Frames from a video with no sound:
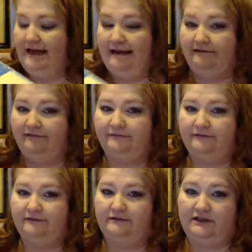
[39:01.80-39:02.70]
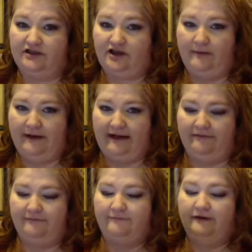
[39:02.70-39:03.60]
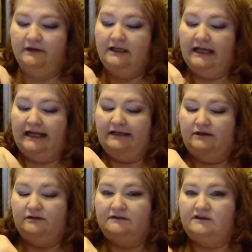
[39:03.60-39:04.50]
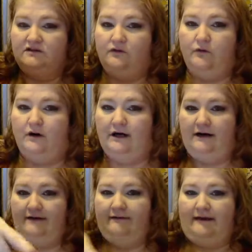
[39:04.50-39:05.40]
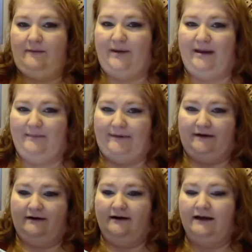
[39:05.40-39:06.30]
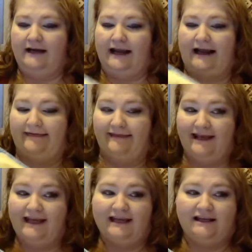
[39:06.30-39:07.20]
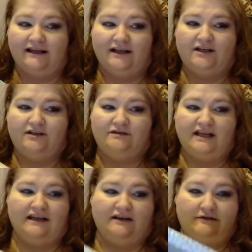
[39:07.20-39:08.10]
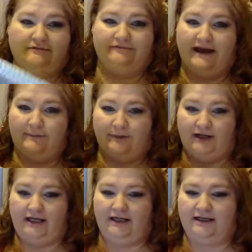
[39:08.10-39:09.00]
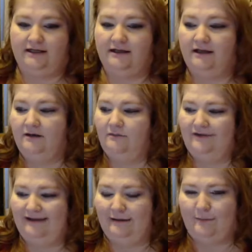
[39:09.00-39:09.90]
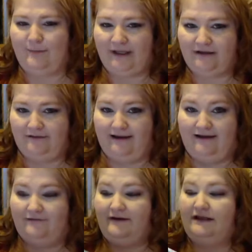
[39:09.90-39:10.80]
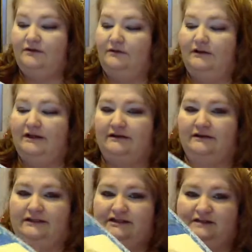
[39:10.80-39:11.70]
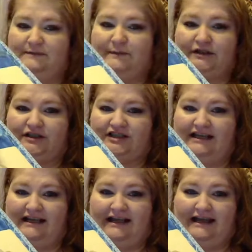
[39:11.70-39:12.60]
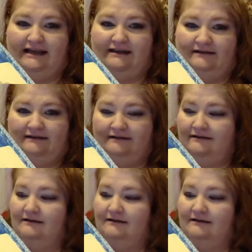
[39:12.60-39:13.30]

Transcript: knife, like a sharp knife, and you'll score that paper. And then you take your fabric with like a butter knife and you literally just push it in